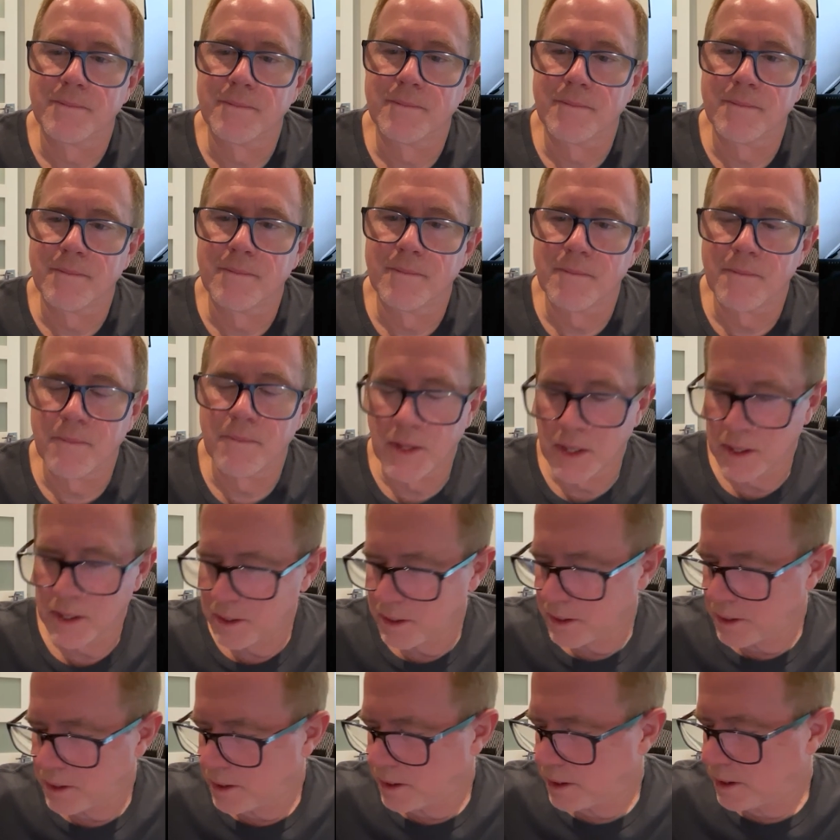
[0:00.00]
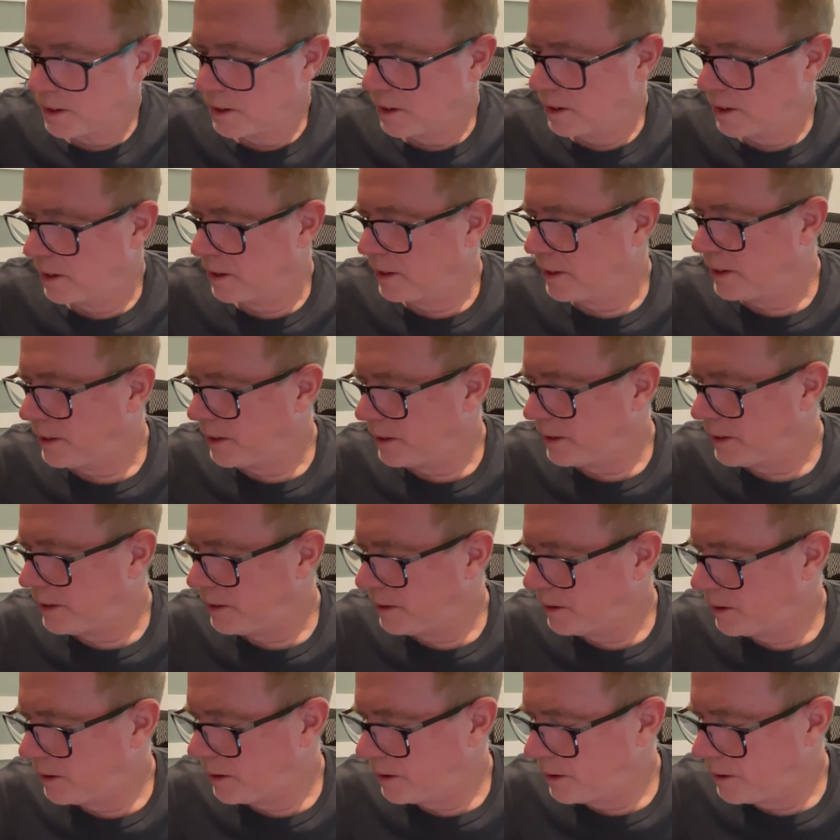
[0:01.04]

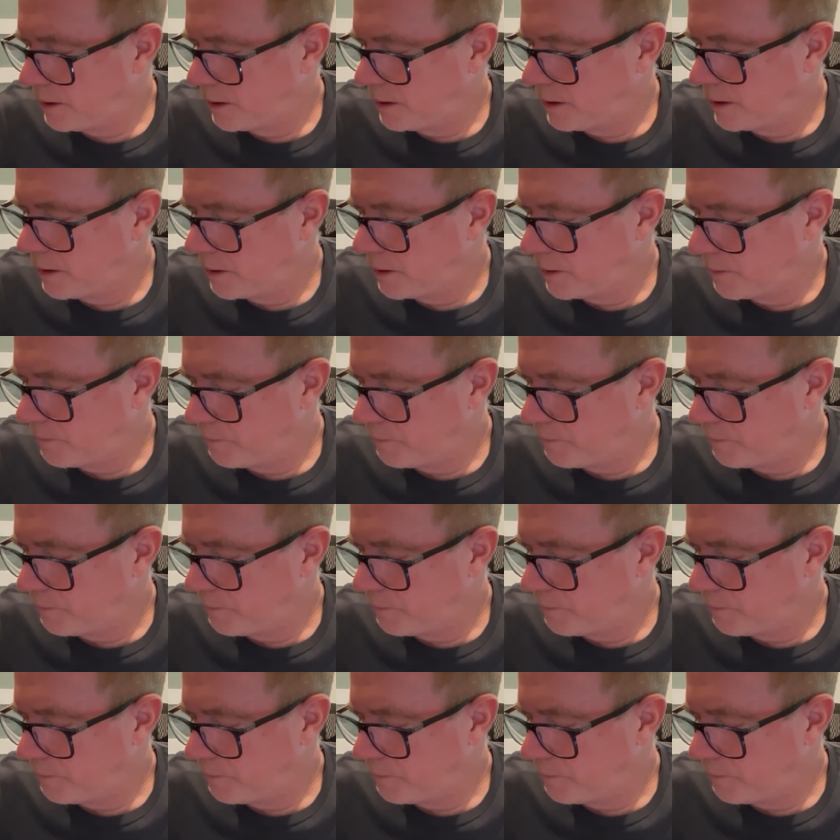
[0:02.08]
This person isn't speaking.